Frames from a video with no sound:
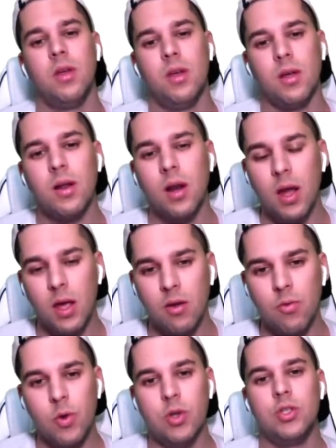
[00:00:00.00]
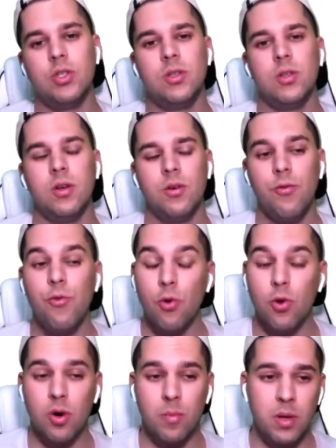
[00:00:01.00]
language
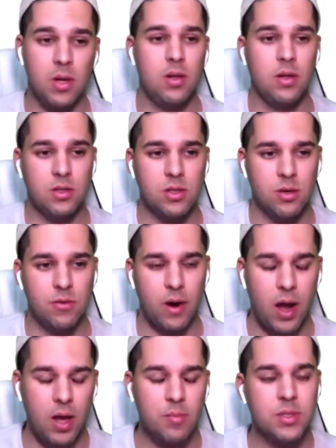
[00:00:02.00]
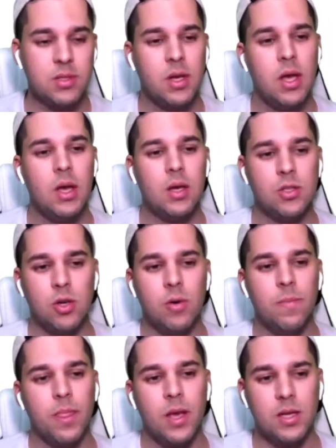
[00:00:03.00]
for building server apps. So
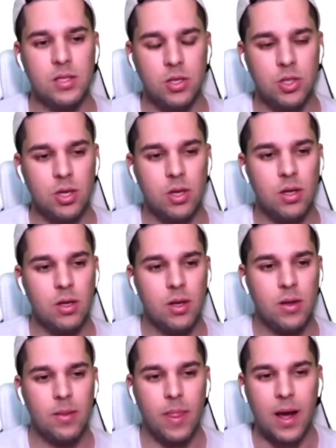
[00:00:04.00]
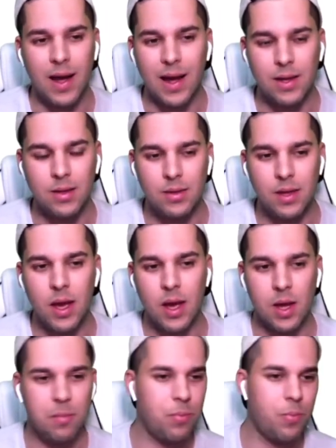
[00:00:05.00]
essentially,
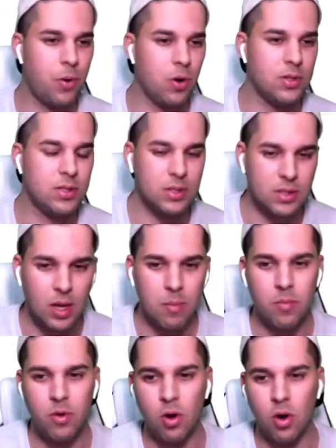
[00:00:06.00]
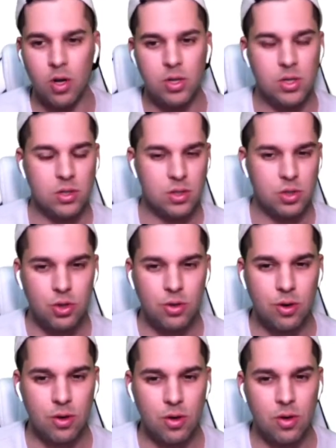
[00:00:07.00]
I brought some knowledge as a
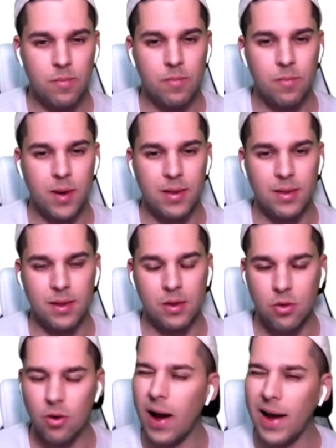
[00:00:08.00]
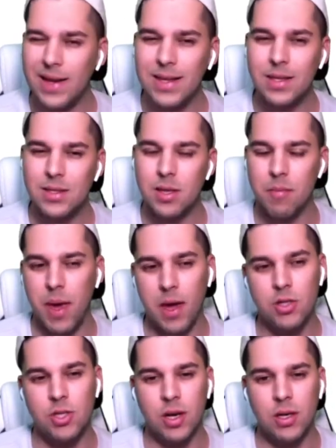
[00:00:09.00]
junior, but I needed some edge.
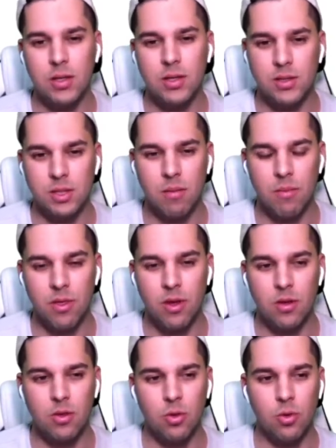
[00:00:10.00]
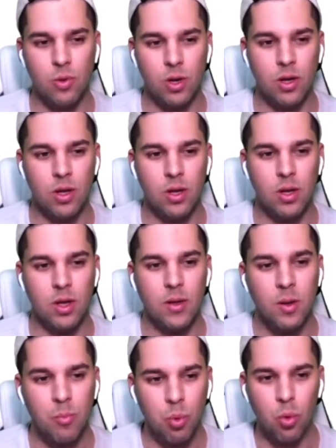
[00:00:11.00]
I needed something to really
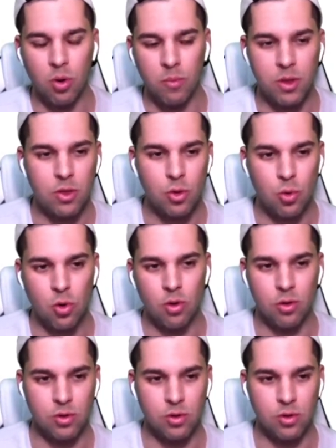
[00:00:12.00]
pull me through all those